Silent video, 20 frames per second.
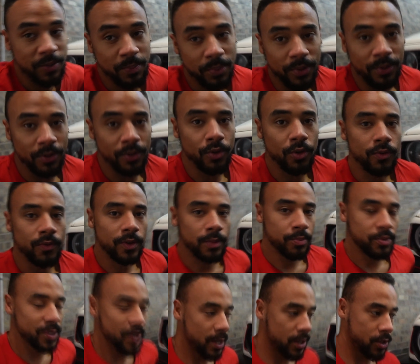to put a UV
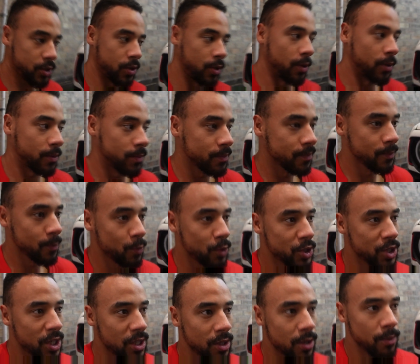protection on,
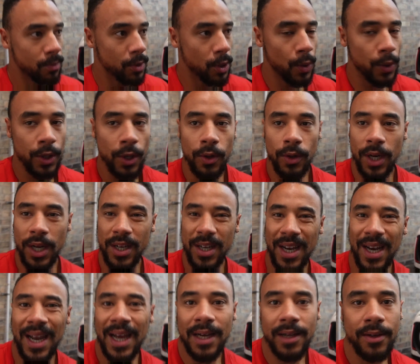which ended up going on like
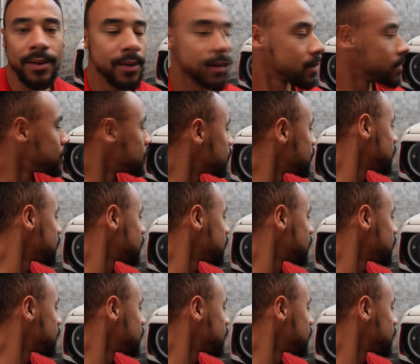a lacquer,